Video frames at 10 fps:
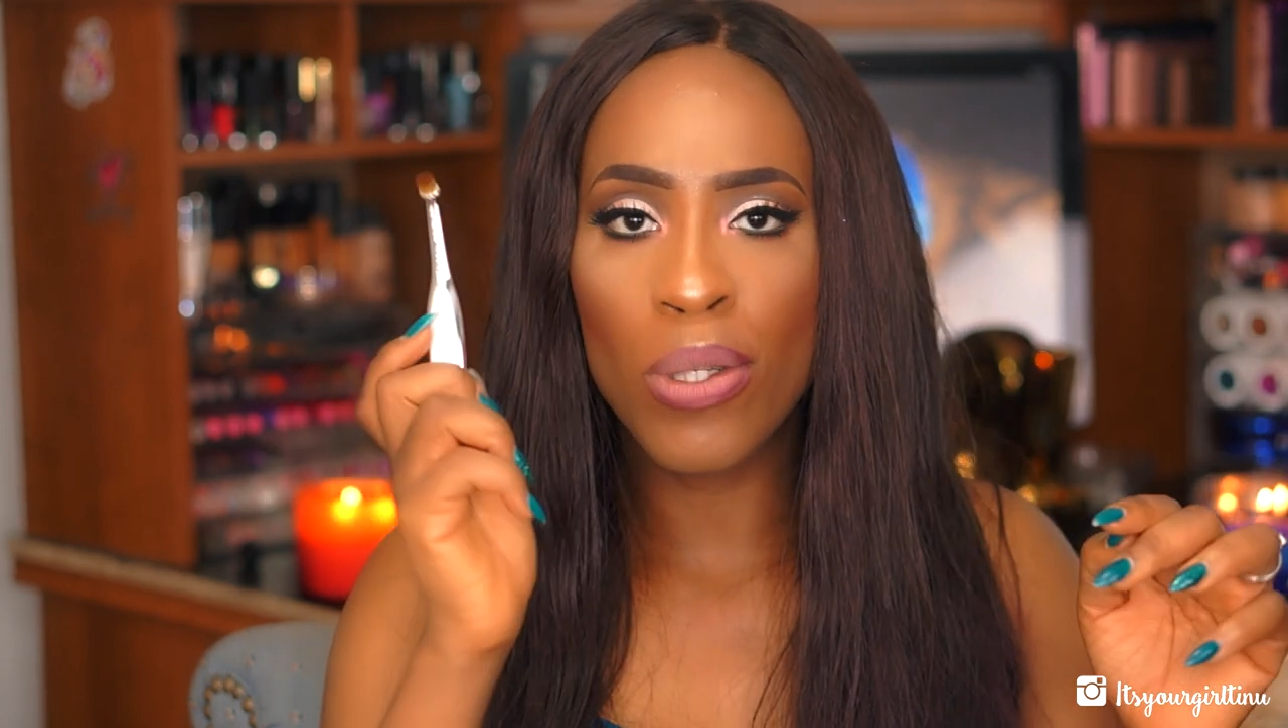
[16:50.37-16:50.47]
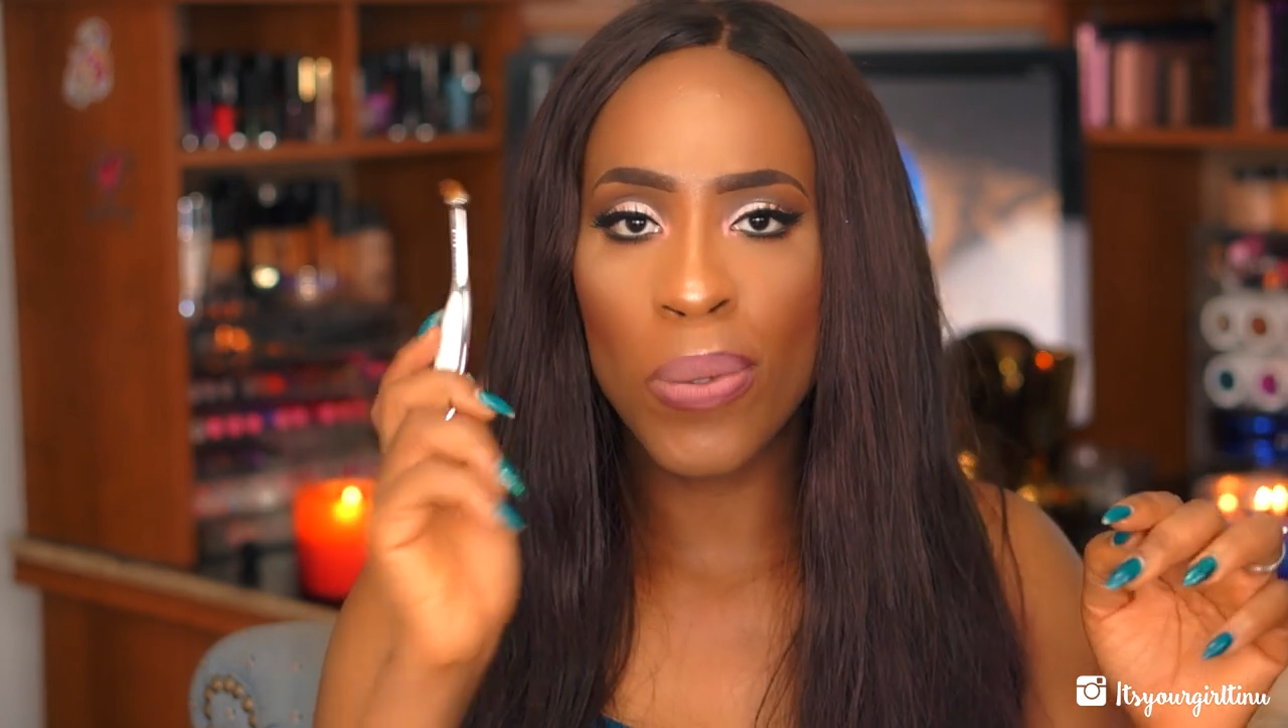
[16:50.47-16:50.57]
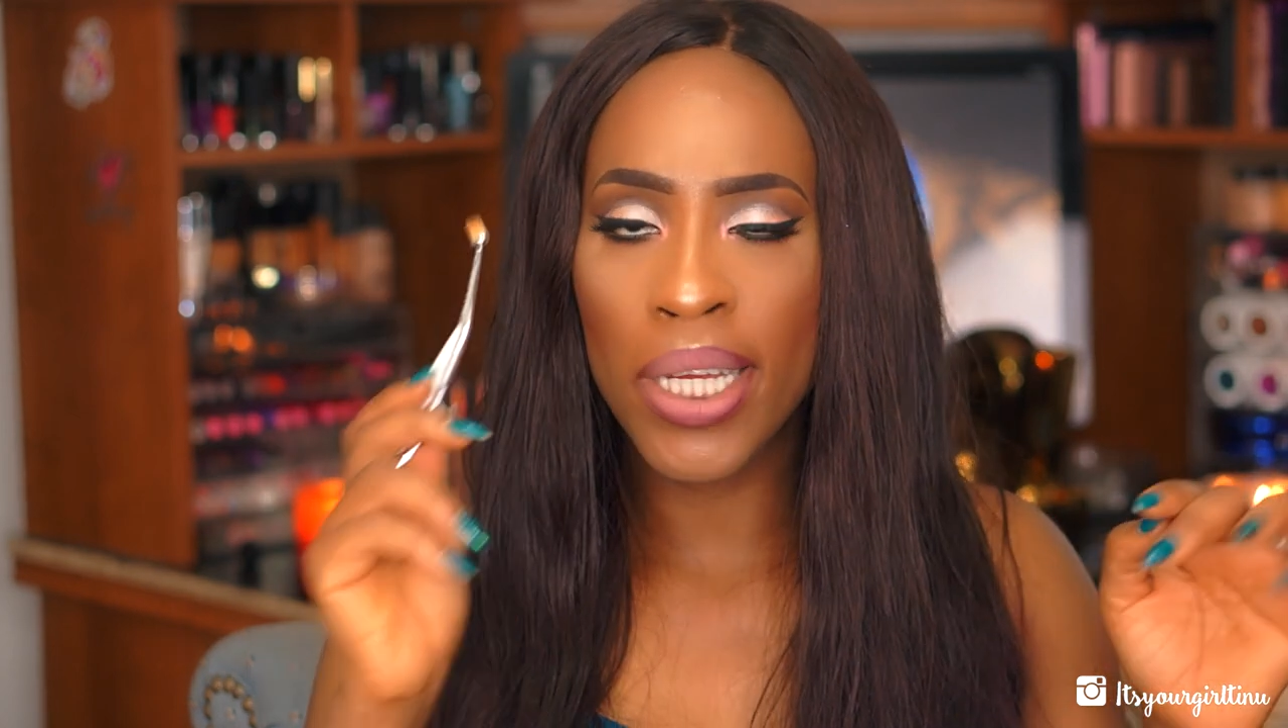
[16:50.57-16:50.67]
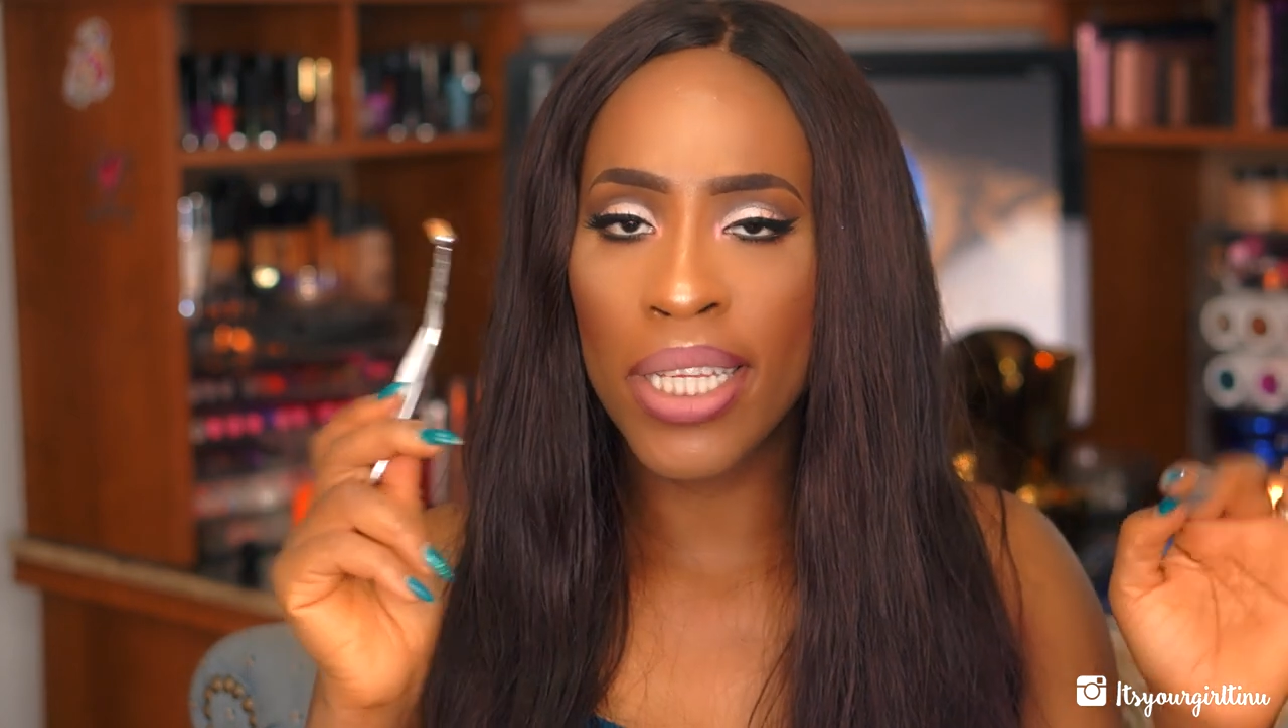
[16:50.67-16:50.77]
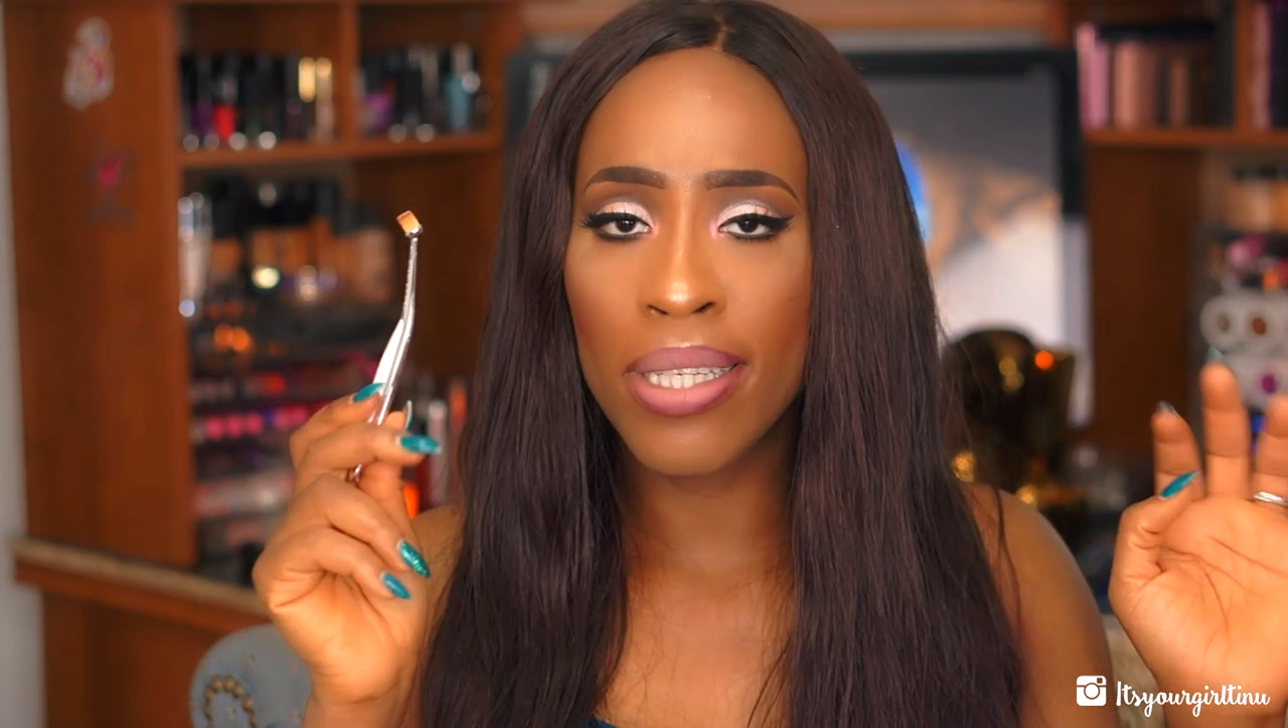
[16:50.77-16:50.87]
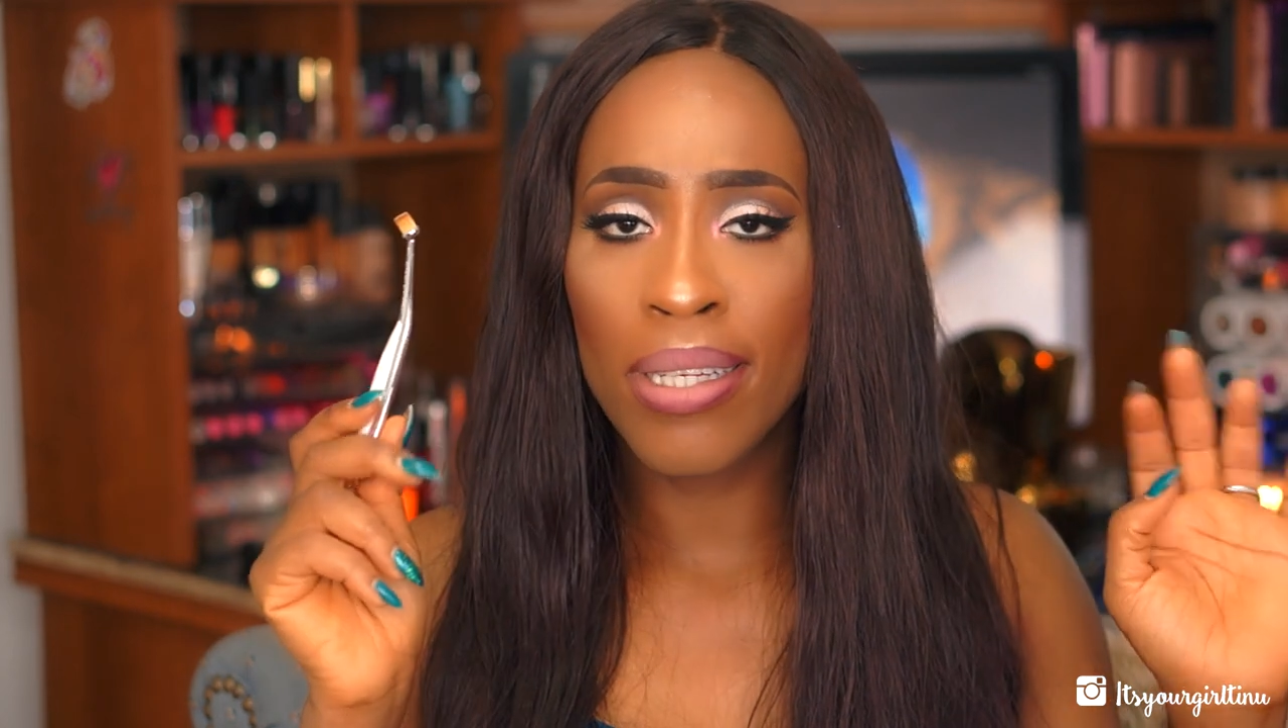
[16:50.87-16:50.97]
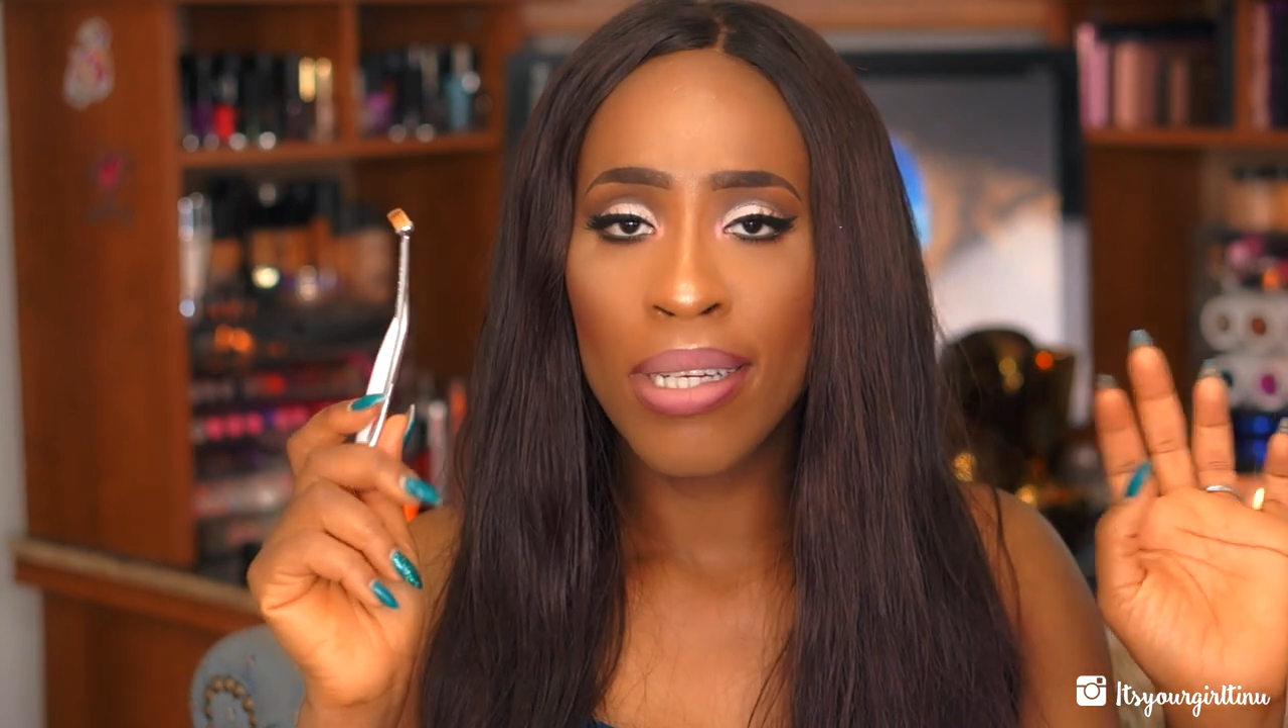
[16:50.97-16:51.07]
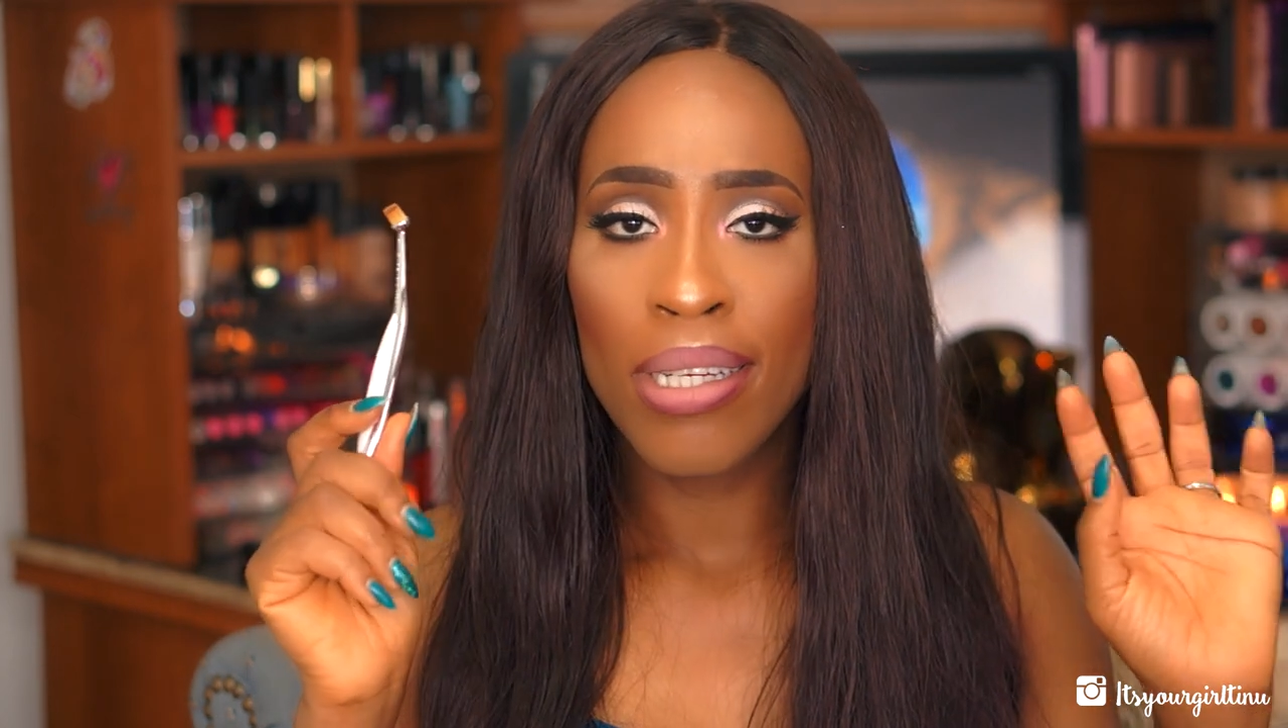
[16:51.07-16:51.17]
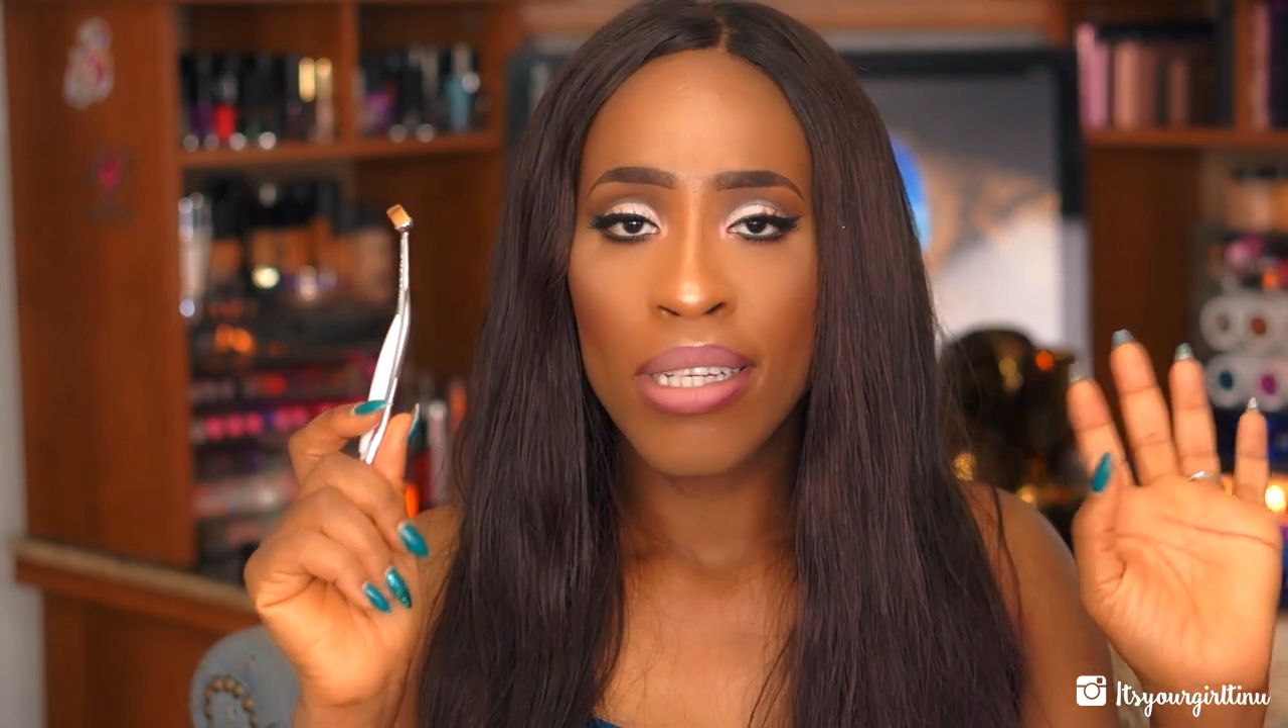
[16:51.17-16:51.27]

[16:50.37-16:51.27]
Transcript: between